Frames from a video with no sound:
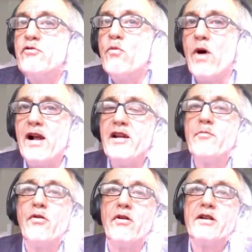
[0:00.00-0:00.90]
two
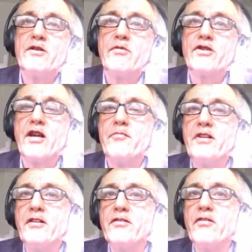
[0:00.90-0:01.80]
welding points which
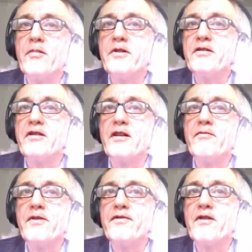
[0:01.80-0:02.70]
can be determined
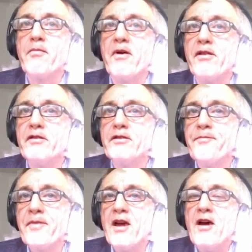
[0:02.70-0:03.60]
then with this
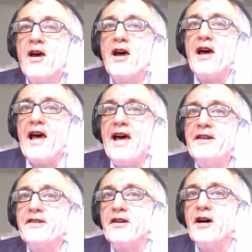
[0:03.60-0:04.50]
method.
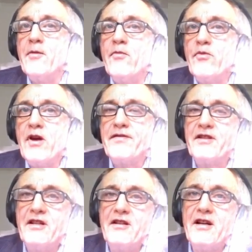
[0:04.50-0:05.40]
And we
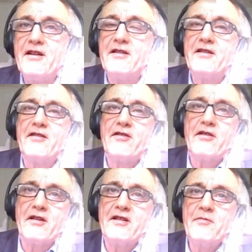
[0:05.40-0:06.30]
have seen that it
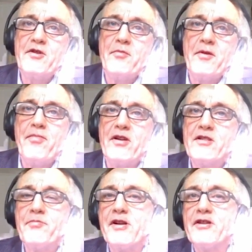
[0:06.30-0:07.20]
seems to be
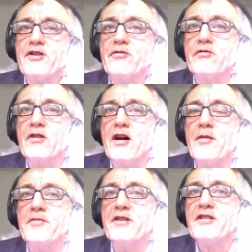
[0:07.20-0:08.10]
possible
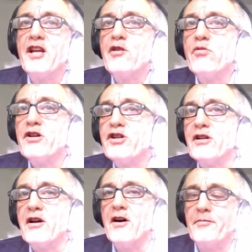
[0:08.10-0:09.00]
to
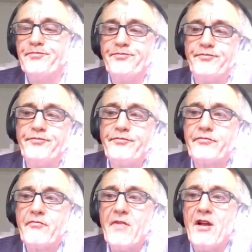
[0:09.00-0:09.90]
distinguish
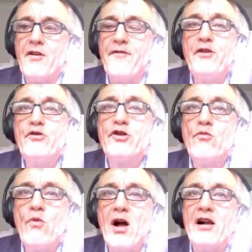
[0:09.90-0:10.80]

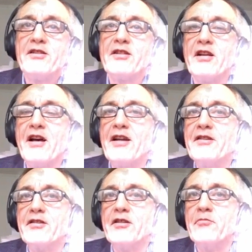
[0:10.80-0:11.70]
fusion welds
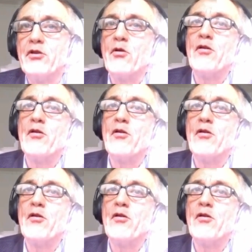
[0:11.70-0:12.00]
and